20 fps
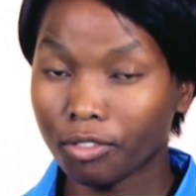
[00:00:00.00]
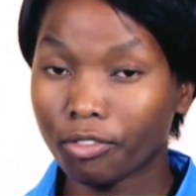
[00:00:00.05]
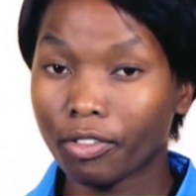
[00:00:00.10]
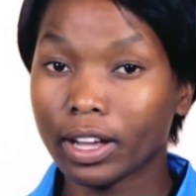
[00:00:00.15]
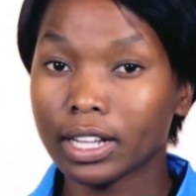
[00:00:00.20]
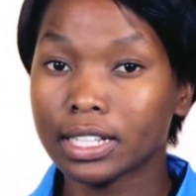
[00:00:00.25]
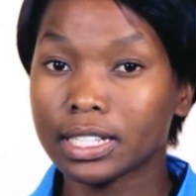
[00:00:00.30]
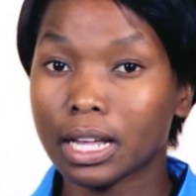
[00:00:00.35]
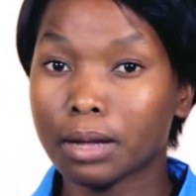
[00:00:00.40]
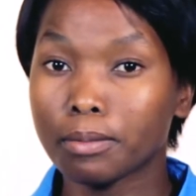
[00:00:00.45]

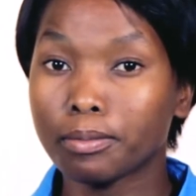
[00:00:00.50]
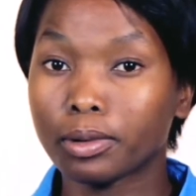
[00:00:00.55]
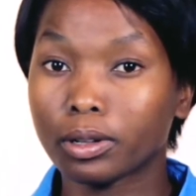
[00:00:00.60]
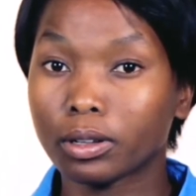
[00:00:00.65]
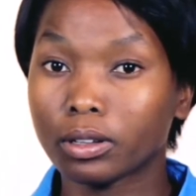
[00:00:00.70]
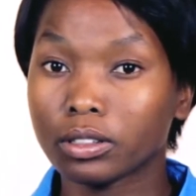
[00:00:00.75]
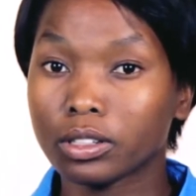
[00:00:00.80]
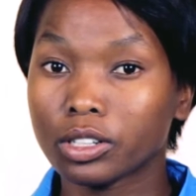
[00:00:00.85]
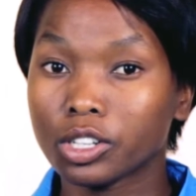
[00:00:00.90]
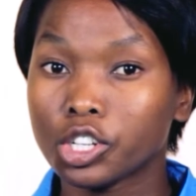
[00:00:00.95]
For
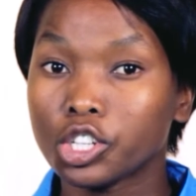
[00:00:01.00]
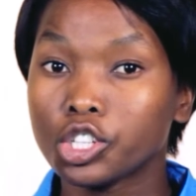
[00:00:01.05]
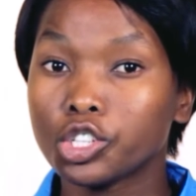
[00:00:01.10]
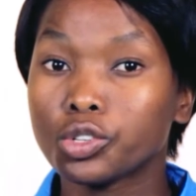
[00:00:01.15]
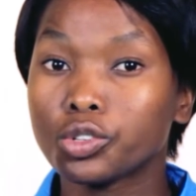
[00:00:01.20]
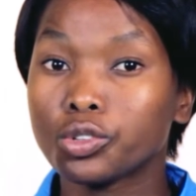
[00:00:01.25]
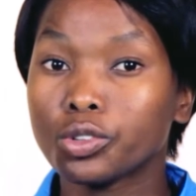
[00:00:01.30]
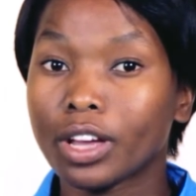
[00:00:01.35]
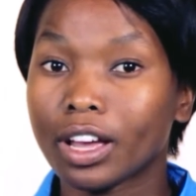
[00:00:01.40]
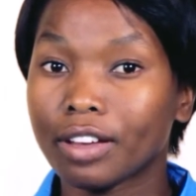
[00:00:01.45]
example,
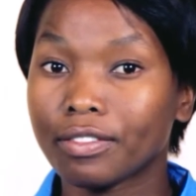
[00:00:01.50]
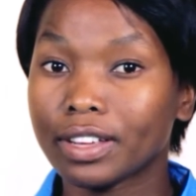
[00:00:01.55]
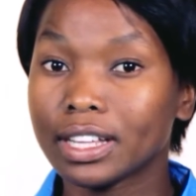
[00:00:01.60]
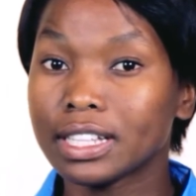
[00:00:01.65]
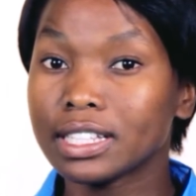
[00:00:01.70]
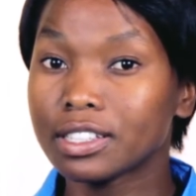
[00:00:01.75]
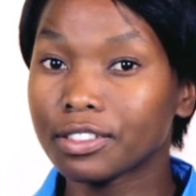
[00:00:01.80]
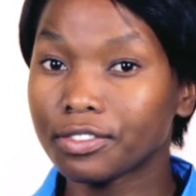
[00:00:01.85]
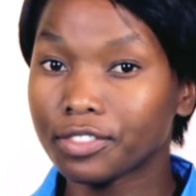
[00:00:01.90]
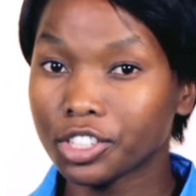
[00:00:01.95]
should you have
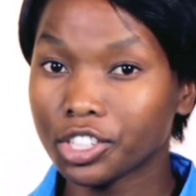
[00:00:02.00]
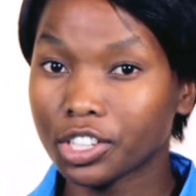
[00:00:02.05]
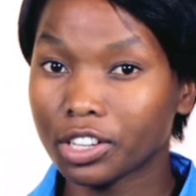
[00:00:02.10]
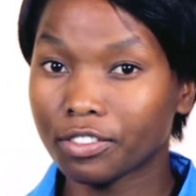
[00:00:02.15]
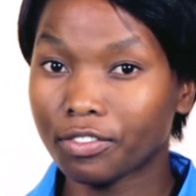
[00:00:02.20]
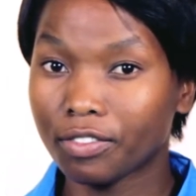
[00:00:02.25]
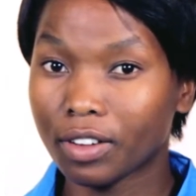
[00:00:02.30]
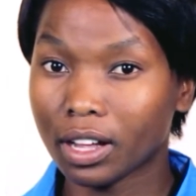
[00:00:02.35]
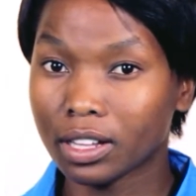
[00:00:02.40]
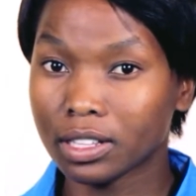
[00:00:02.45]

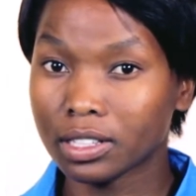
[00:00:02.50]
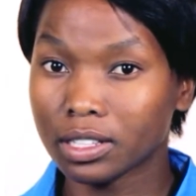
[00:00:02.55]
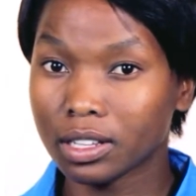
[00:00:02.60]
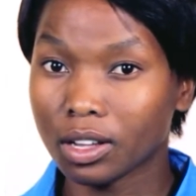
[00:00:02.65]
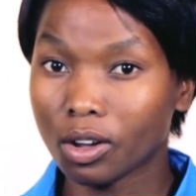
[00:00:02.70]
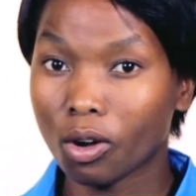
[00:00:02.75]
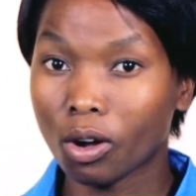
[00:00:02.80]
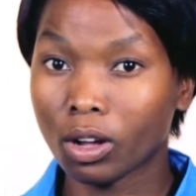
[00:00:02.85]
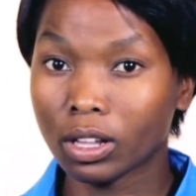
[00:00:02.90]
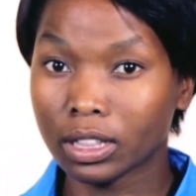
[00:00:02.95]
insufficient funds
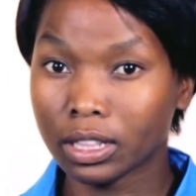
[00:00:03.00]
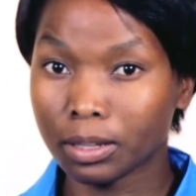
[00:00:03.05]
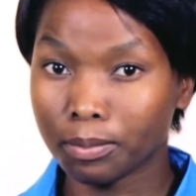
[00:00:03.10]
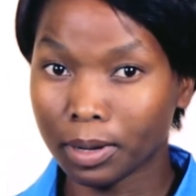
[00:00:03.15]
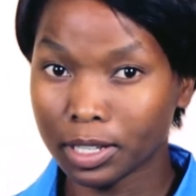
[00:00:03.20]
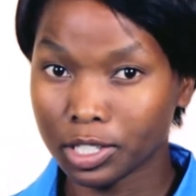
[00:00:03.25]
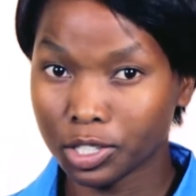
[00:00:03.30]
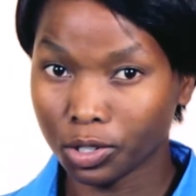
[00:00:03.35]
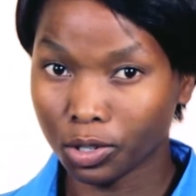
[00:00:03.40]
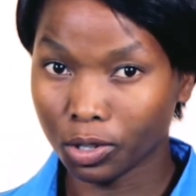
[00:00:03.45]
on the
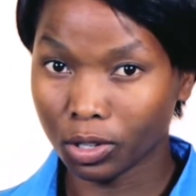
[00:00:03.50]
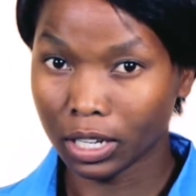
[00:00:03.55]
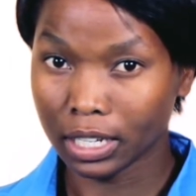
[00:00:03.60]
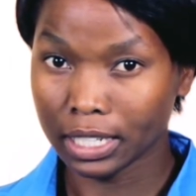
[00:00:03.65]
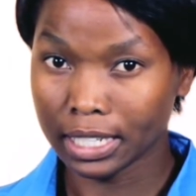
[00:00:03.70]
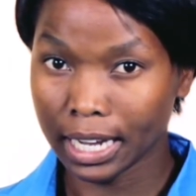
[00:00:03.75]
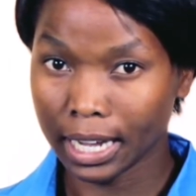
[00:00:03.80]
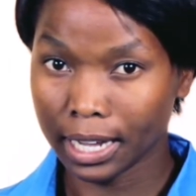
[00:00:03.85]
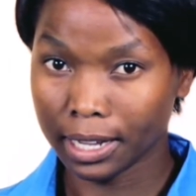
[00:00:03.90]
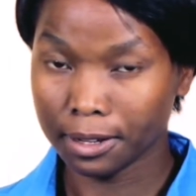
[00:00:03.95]
particular
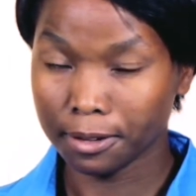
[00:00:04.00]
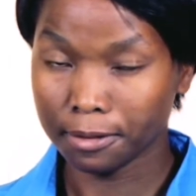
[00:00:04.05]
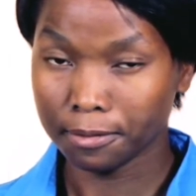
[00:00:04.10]
day.